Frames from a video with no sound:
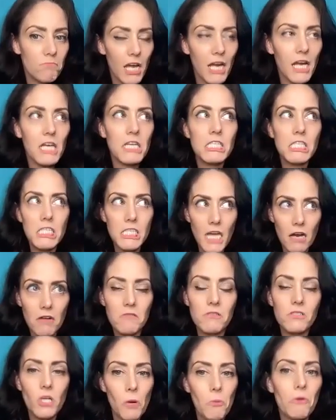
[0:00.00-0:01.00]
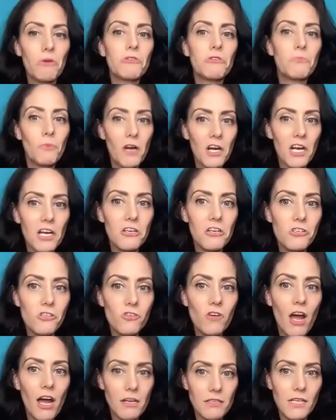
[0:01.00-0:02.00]
like it sounds almost British
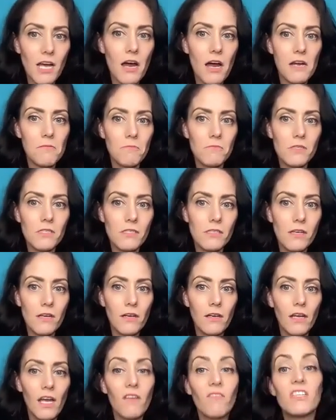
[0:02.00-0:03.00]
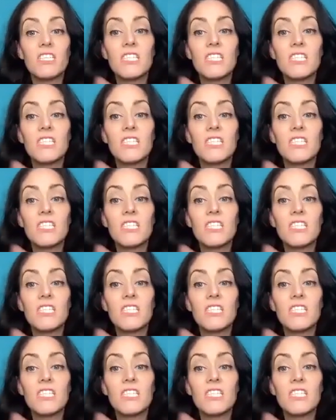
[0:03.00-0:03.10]
at times. If